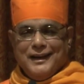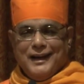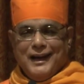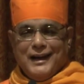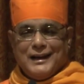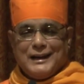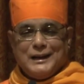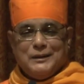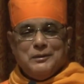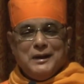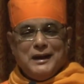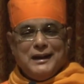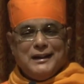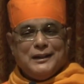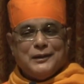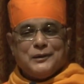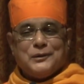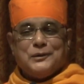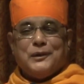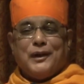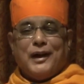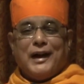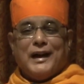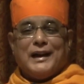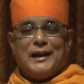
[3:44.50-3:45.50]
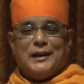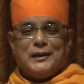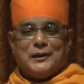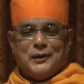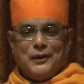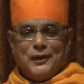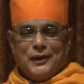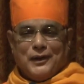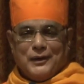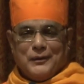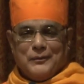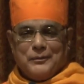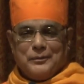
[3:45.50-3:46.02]
Ultimately, there's no I at
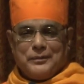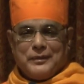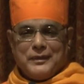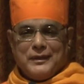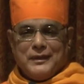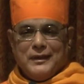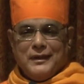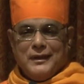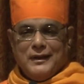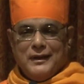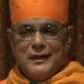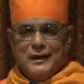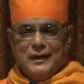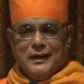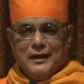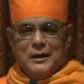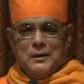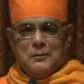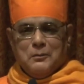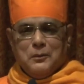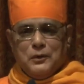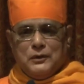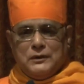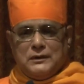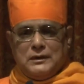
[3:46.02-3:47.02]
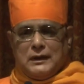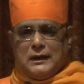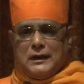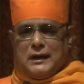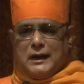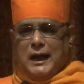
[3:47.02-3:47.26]
all. Buddha